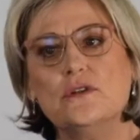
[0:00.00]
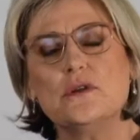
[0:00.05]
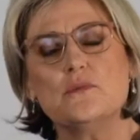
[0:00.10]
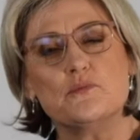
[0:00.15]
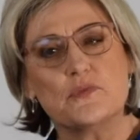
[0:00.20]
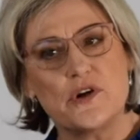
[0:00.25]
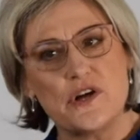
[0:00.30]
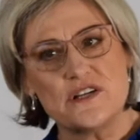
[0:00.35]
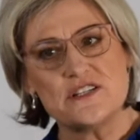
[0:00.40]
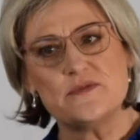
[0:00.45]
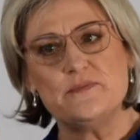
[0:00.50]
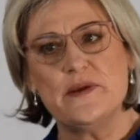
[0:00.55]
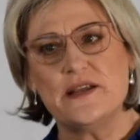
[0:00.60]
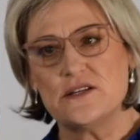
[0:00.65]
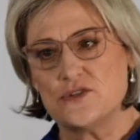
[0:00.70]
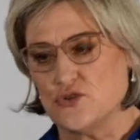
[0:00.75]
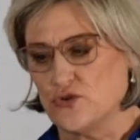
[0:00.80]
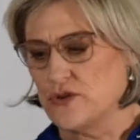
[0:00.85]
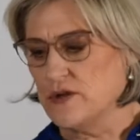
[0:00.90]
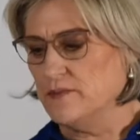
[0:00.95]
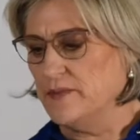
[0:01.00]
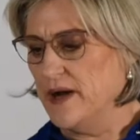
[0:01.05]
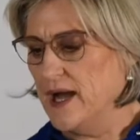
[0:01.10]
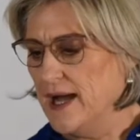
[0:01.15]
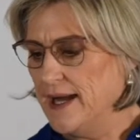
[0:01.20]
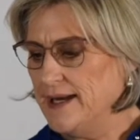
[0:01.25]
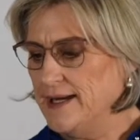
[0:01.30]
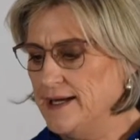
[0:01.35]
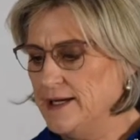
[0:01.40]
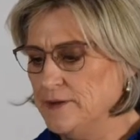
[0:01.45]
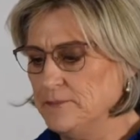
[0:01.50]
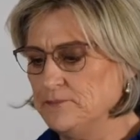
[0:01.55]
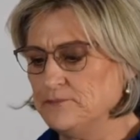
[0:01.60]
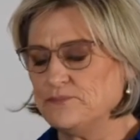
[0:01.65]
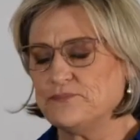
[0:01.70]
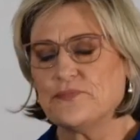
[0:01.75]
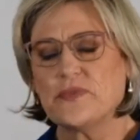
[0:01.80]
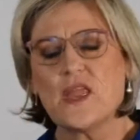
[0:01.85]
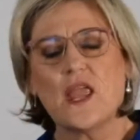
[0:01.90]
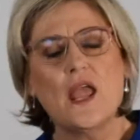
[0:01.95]
the prospect or the buyer,
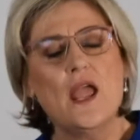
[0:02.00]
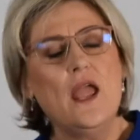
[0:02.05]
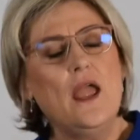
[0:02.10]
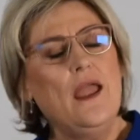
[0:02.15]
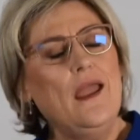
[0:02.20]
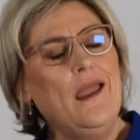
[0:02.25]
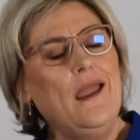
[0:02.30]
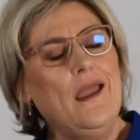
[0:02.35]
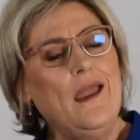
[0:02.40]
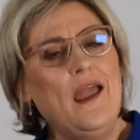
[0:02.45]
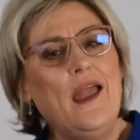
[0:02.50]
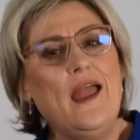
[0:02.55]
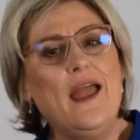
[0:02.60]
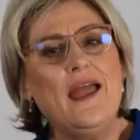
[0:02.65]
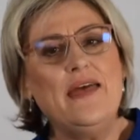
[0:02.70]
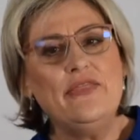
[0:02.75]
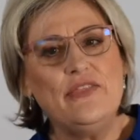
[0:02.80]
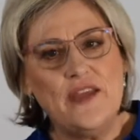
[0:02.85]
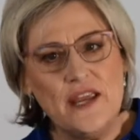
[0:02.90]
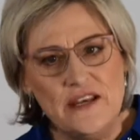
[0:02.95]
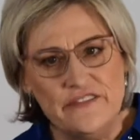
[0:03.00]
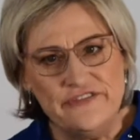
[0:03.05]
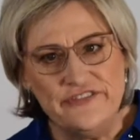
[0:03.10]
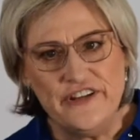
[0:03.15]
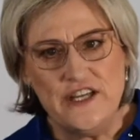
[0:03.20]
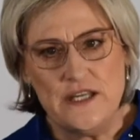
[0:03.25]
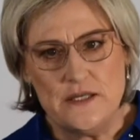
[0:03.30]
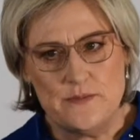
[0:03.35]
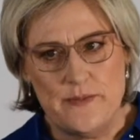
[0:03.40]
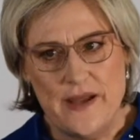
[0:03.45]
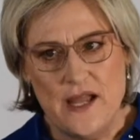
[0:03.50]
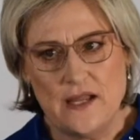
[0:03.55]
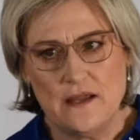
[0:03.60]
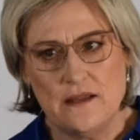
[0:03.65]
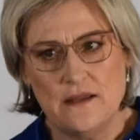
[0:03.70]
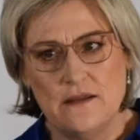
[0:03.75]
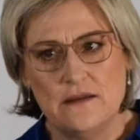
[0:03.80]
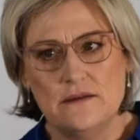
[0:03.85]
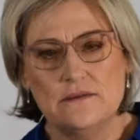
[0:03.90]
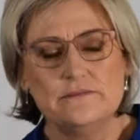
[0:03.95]
and then
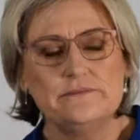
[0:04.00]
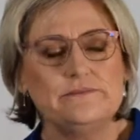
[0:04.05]
feedback.